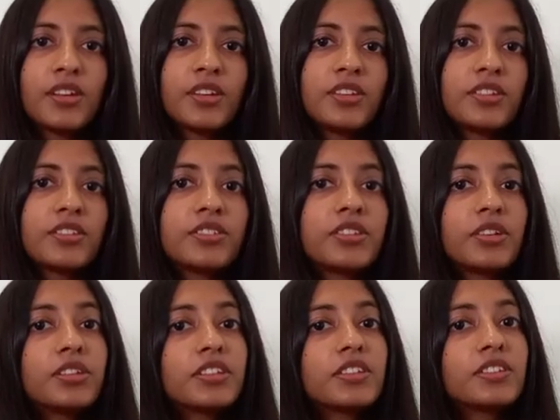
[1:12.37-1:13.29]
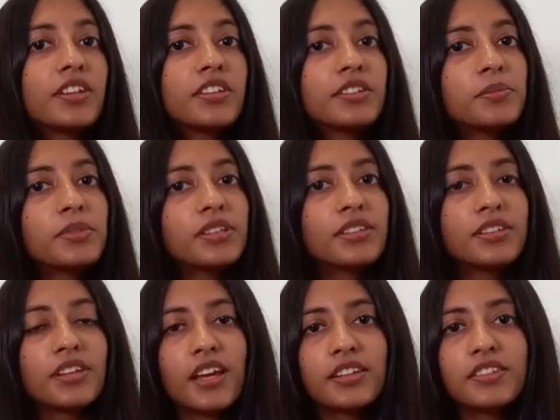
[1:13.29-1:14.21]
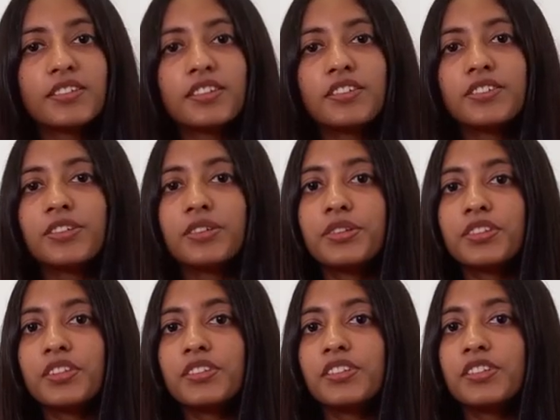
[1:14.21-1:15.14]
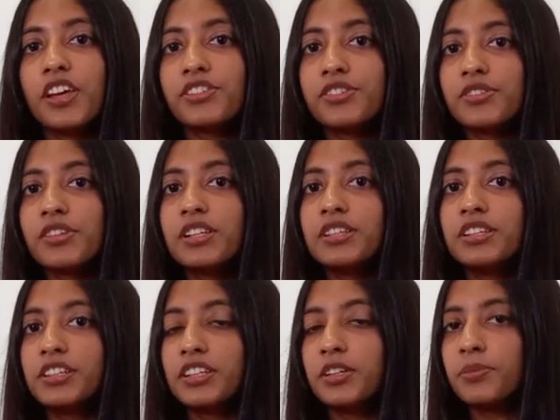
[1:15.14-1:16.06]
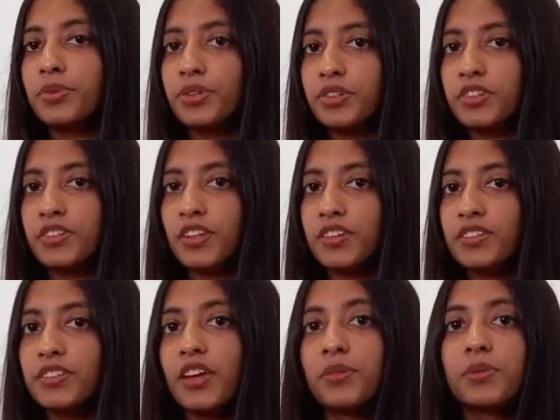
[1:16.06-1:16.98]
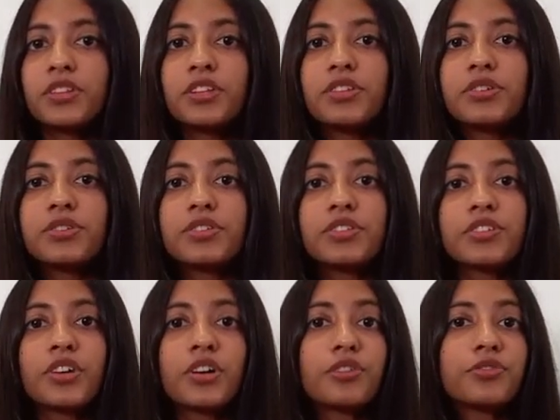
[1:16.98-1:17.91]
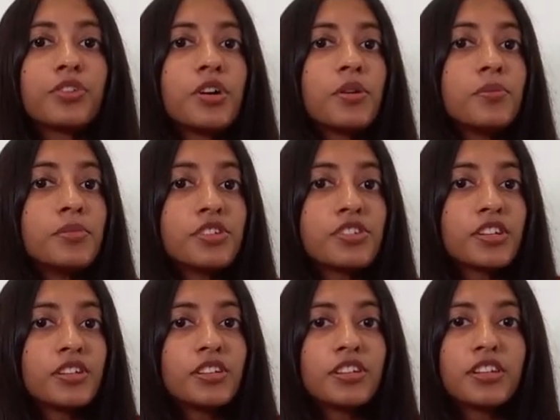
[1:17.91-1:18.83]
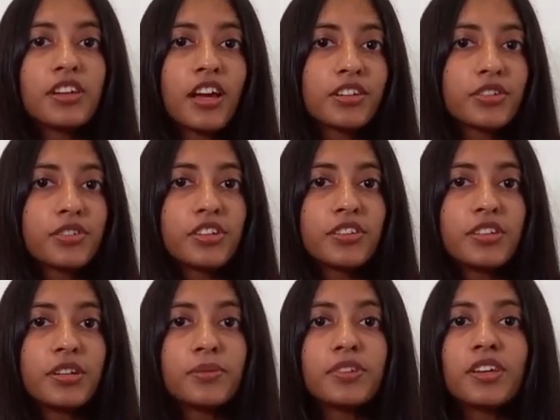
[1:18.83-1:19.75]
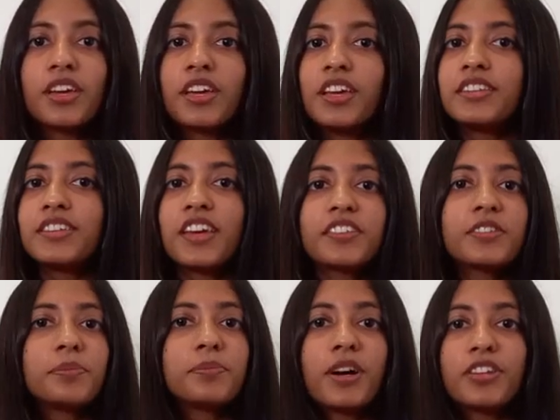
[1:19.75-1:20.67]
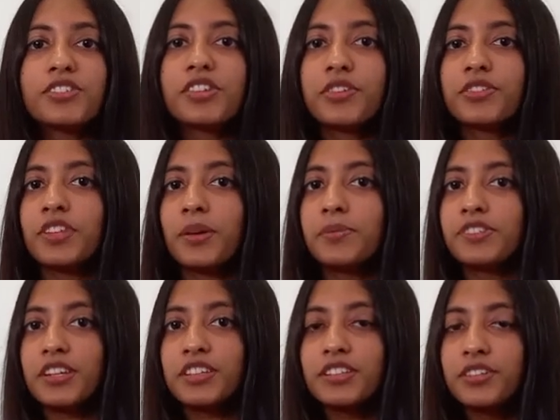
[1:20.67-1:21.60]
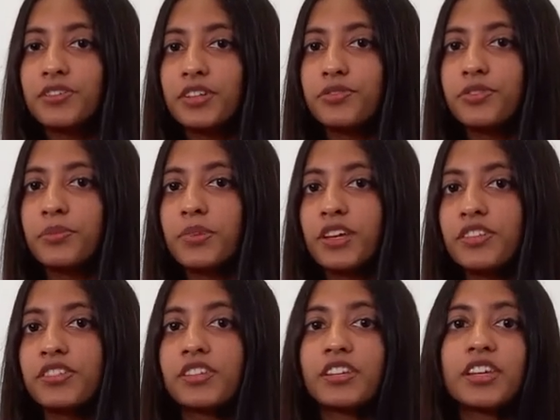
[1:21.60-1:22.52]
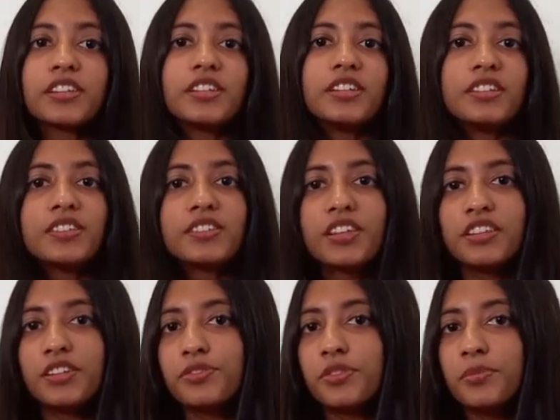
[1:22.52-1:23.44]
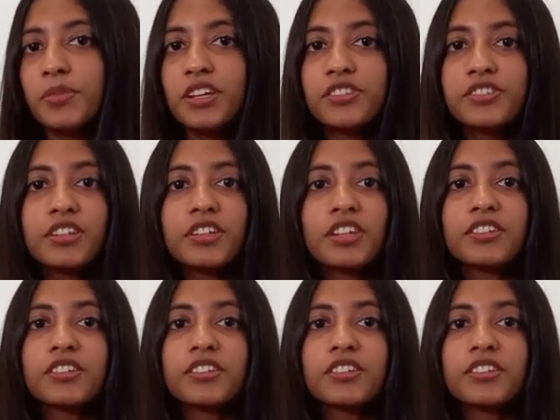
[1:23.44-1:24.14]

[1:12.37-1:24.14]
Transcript: So a sentiment analysis uses a natural learning process, and with the use of machine learning algorithms, it takes a bunch of subjective information, it learns that information, it